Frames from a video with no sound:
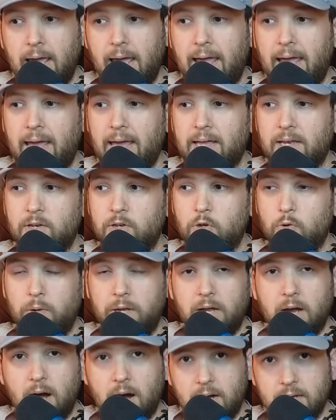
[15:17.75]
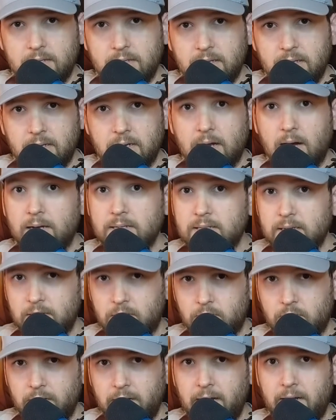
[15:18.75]
and doing content
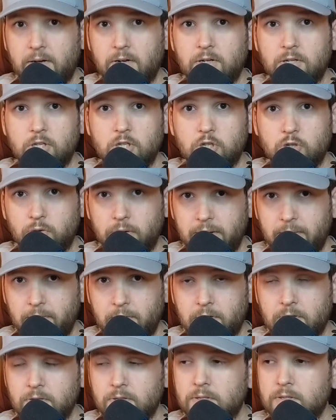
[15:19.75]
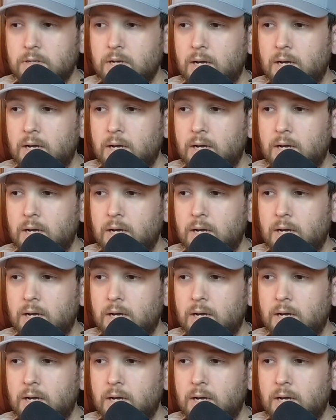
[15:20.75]
creators, streamers,